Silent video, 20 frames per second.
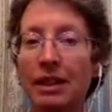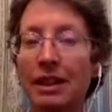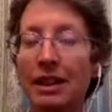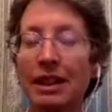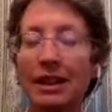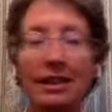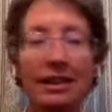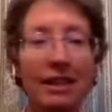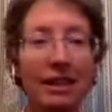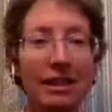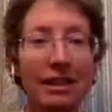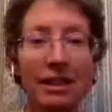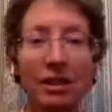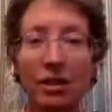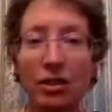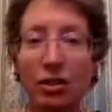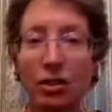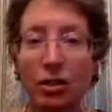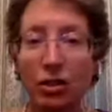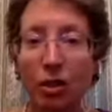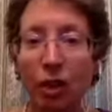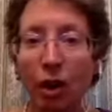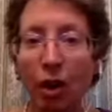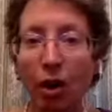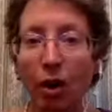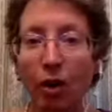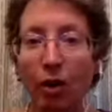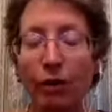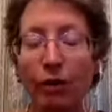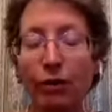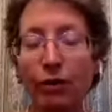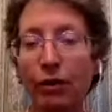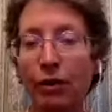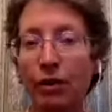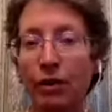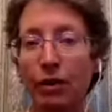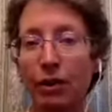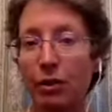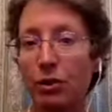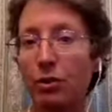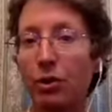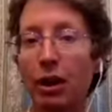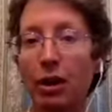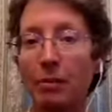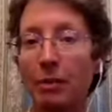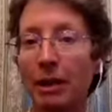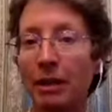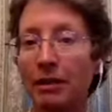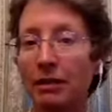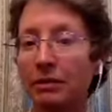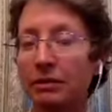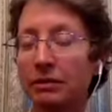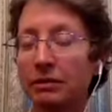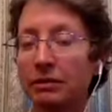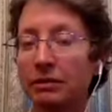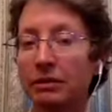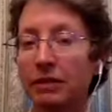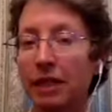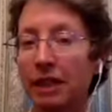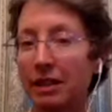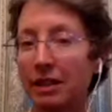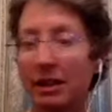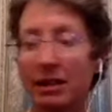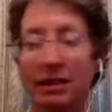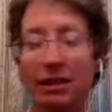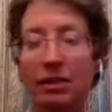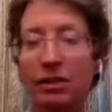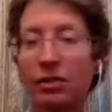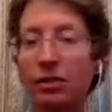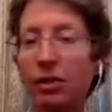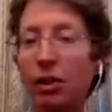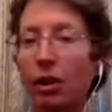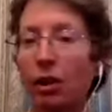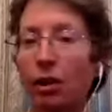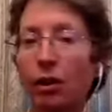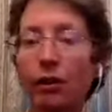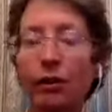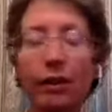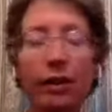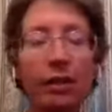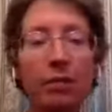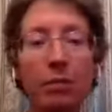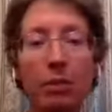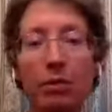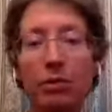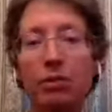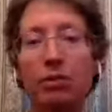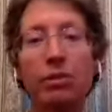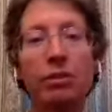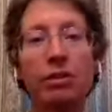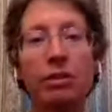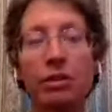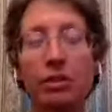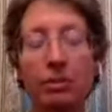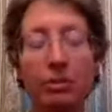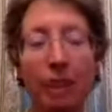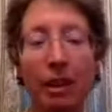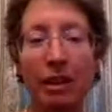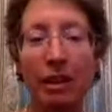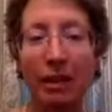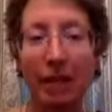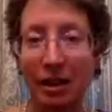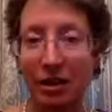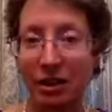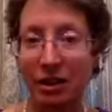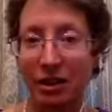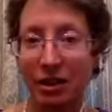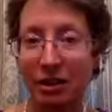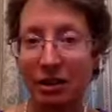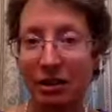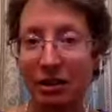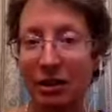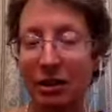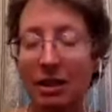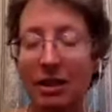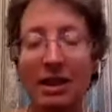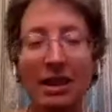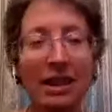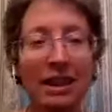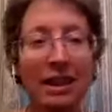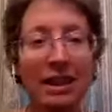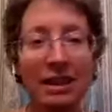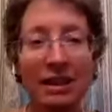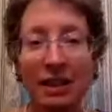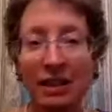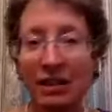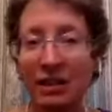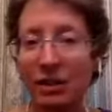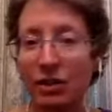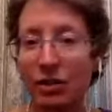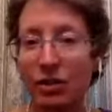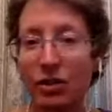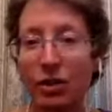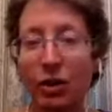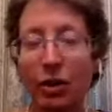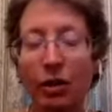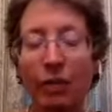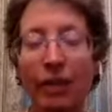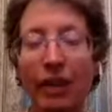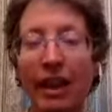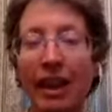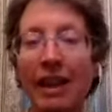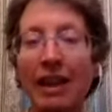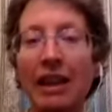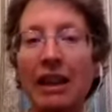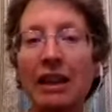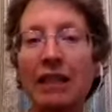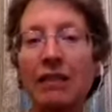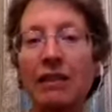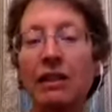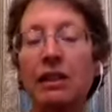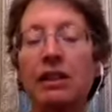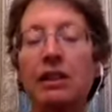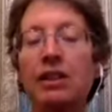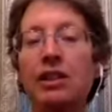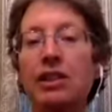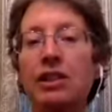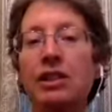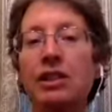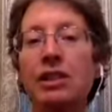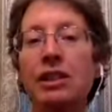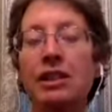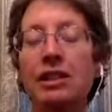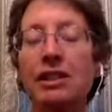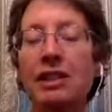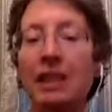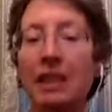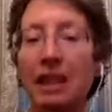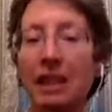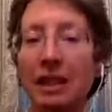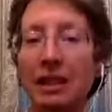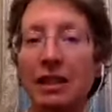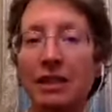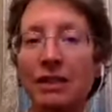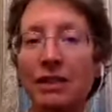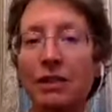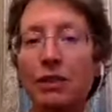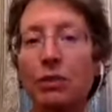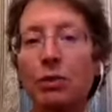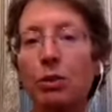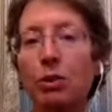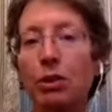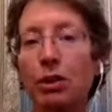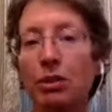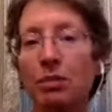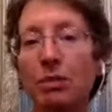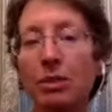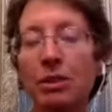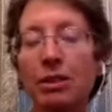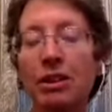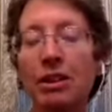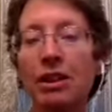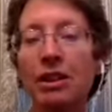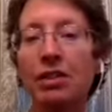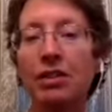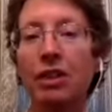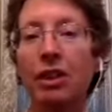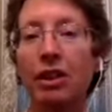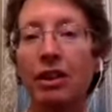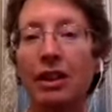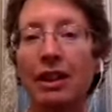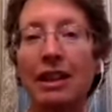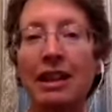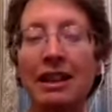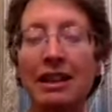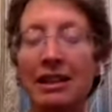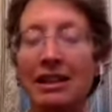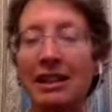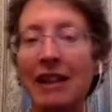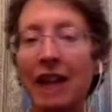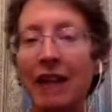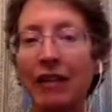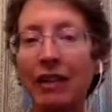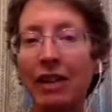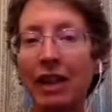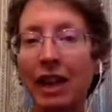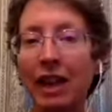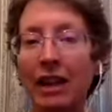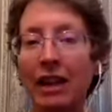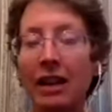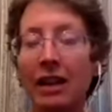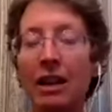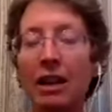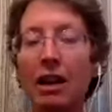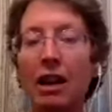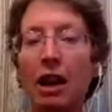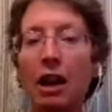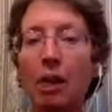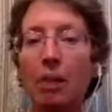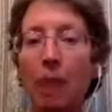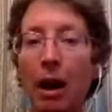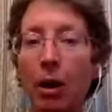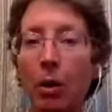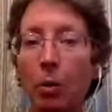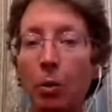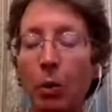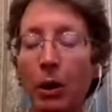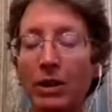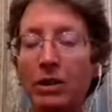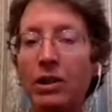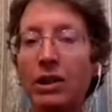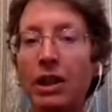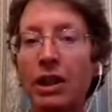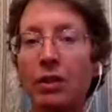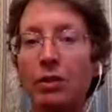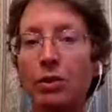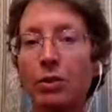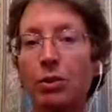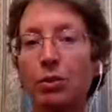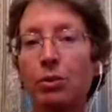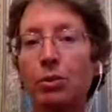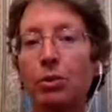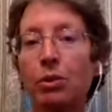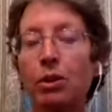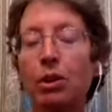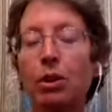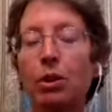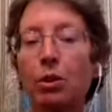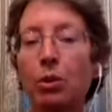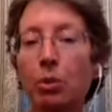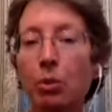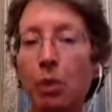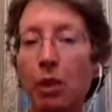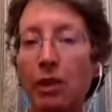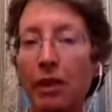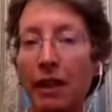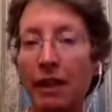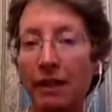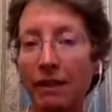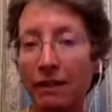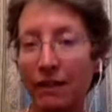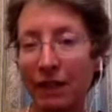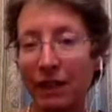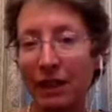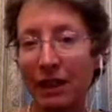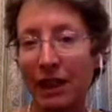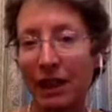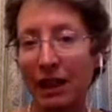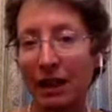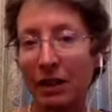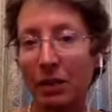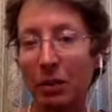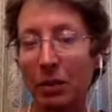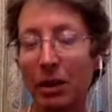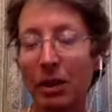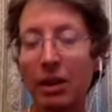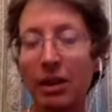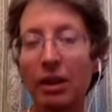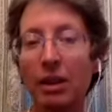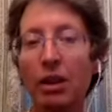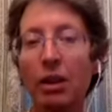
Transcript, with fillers: It doesn't solve the trauma, it doesn't solve the emotional dysregulation. It doesn't solve any of the logistics that individual communities are needing to navigate about what do they do, who are they affiliated with,